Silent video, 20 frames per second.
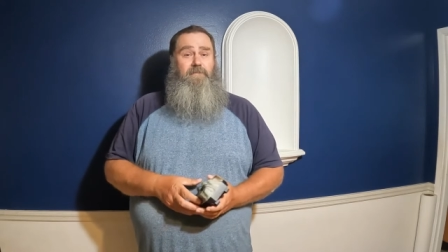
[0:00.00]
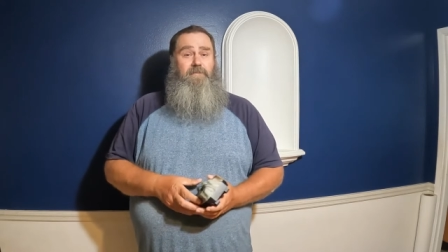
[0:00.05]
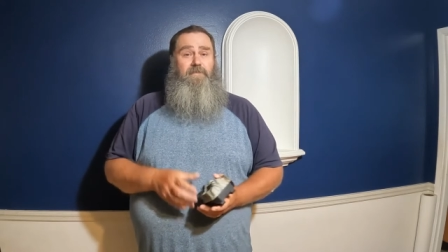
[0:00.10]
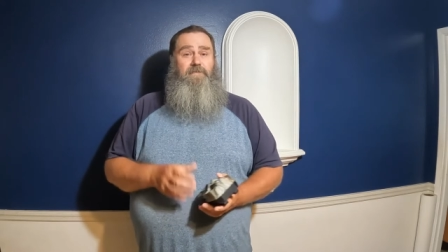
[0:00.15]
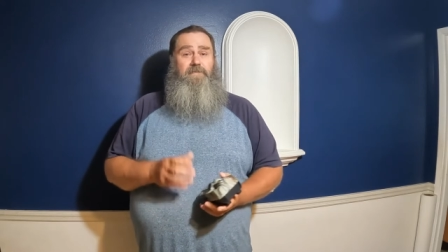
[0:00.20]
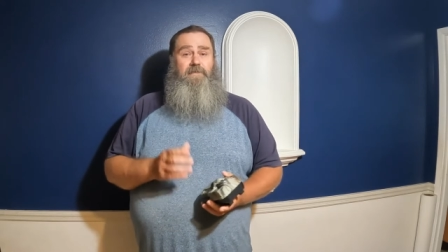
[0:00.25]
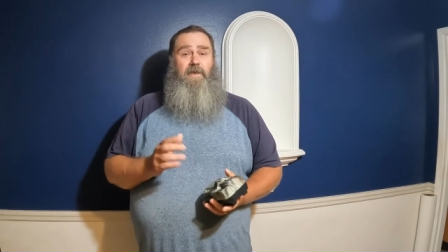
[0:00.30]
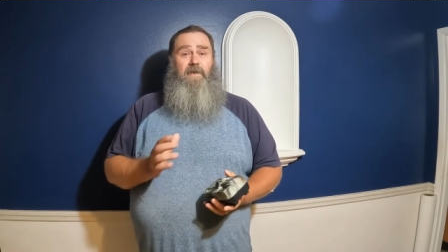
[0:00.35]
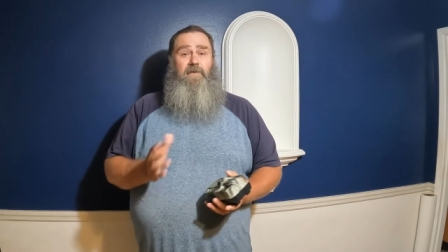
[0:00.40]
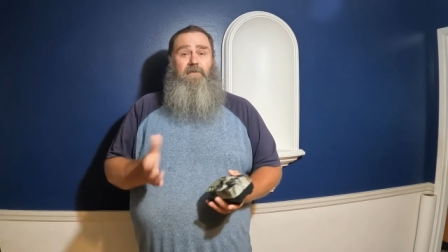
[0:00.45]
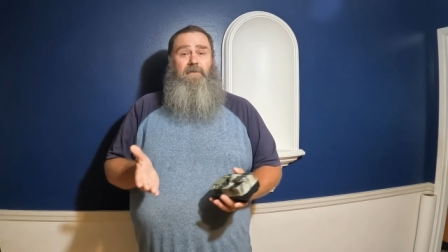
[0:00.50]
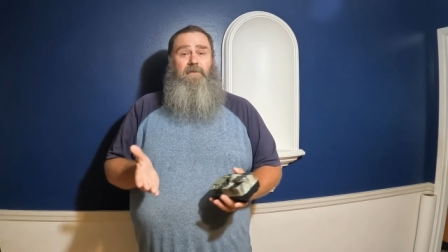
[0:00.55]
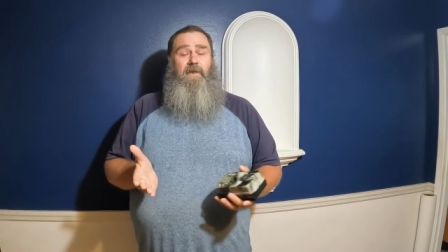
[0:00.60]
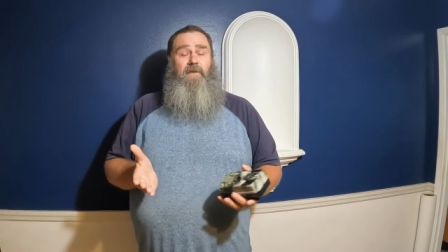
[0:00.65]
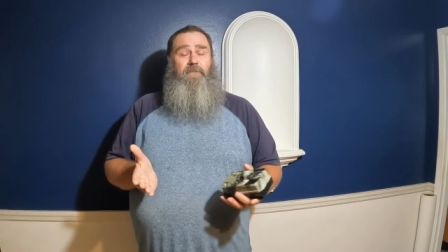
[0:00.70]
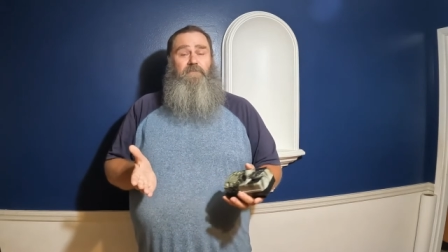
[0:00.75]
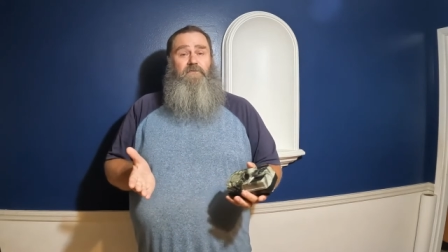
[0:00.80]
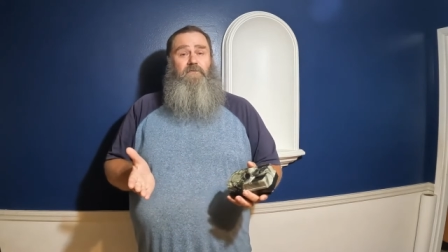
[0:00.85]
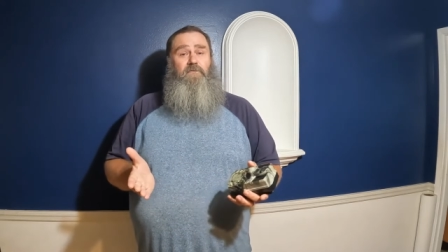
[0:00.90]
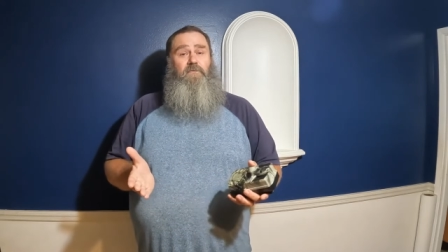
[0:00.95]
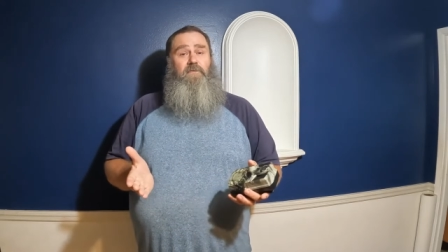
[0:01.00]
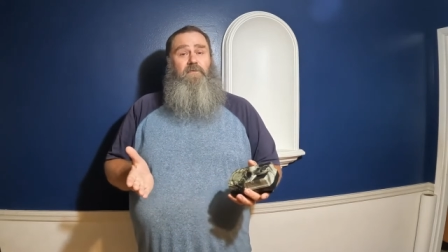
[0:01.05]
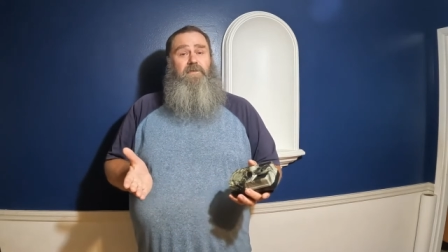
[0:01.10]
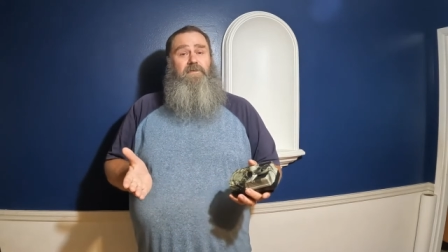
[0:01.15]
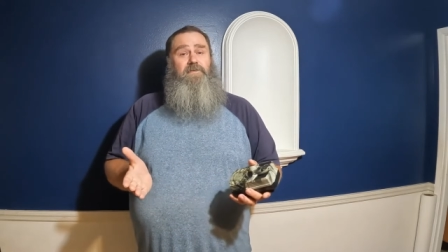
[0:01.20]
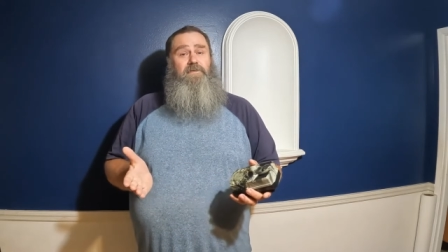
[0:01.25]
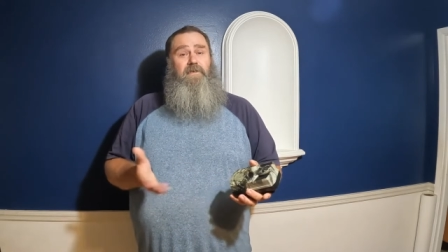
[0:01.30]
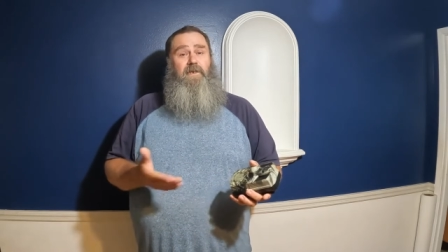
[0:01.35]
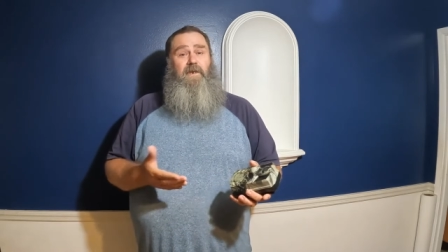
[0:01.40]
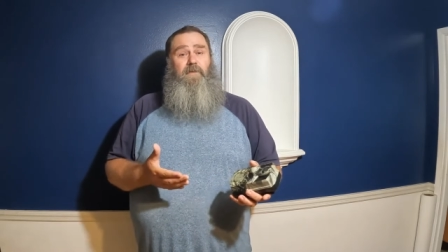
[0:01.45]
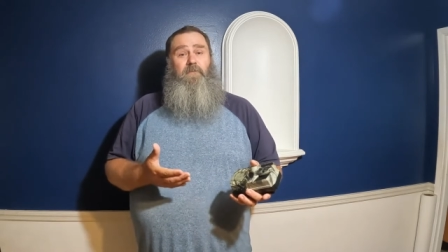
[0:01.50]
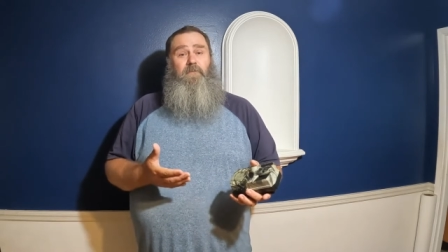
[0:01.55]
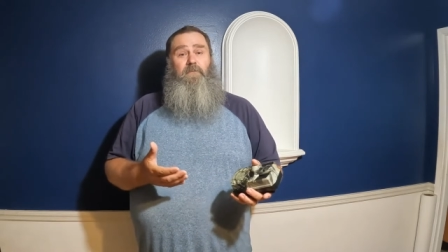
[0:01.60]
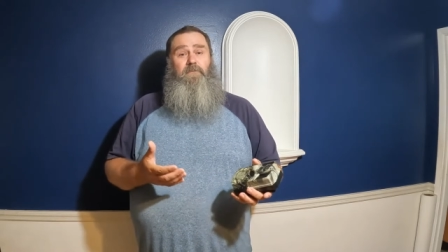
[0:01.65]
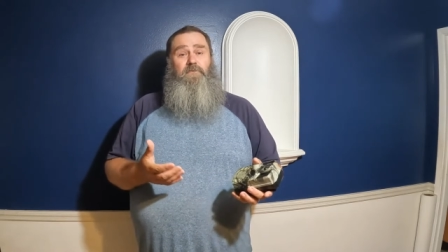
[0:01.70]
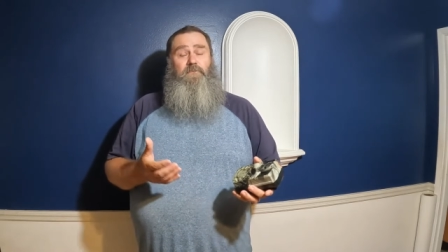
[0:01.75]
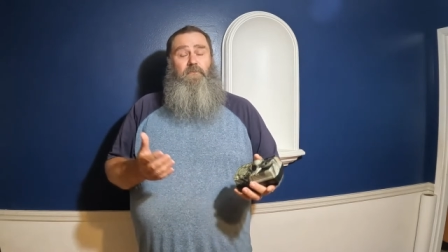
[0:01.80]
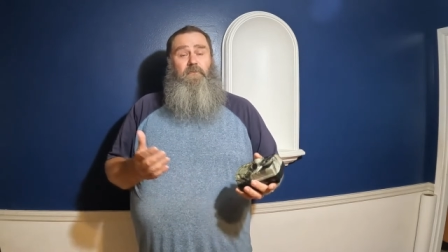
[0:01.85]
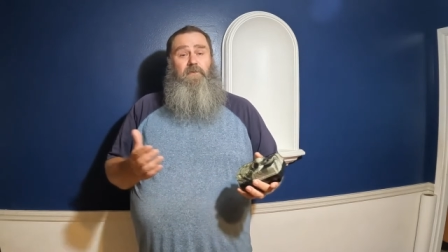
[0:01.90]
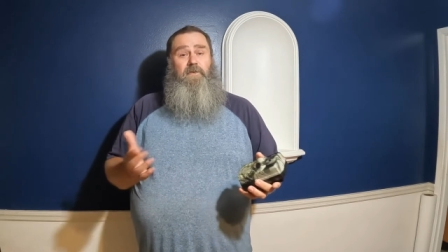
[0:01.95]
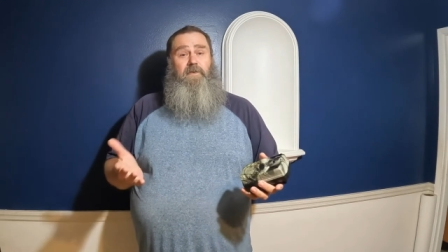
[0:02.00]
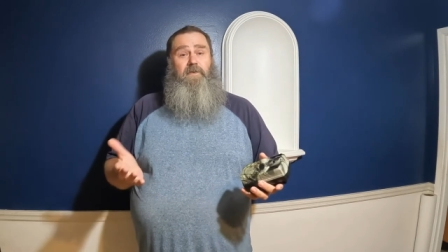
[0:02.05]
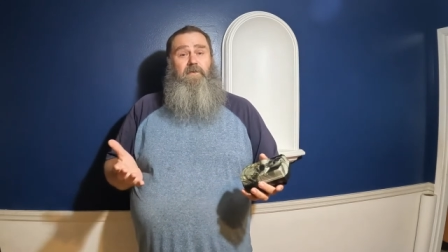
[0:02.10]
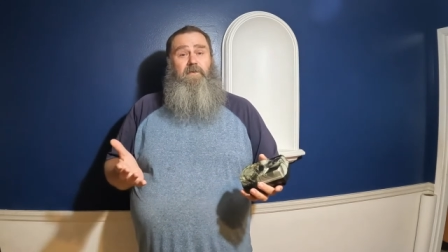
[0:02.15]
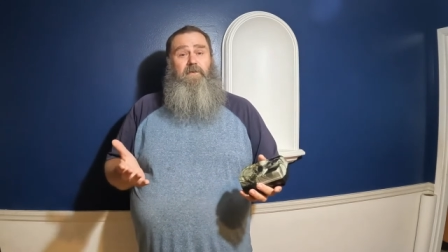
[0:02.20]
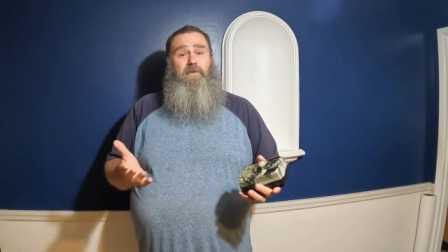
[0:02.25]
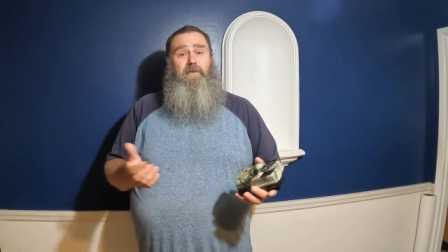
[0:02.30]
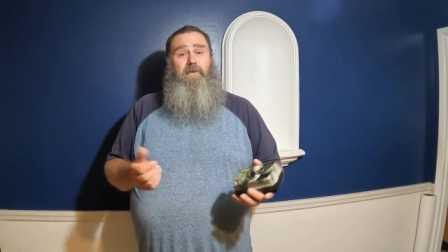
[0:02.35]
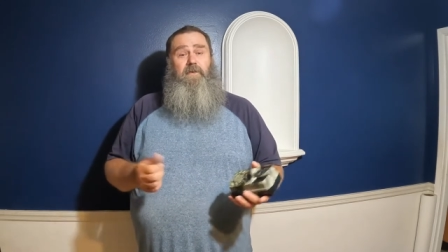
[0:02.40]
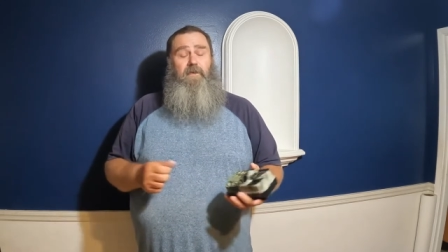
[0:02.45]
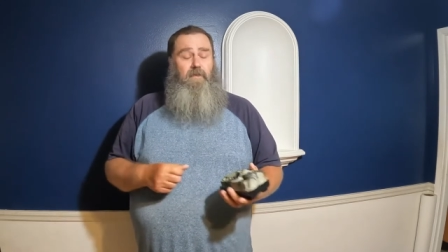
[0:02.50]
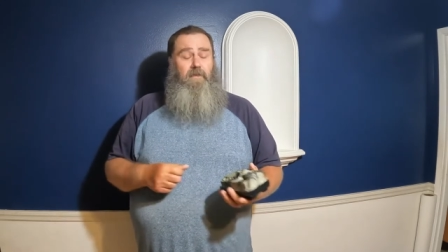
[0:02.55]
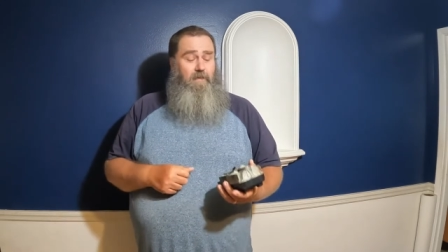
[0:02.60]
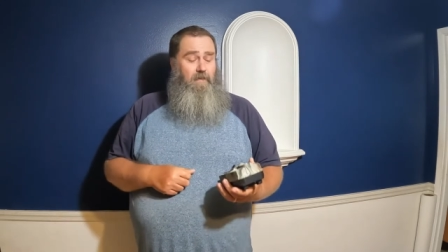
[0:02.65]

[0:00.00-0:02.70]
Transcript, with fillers: The sound capture on this camera was pretty good.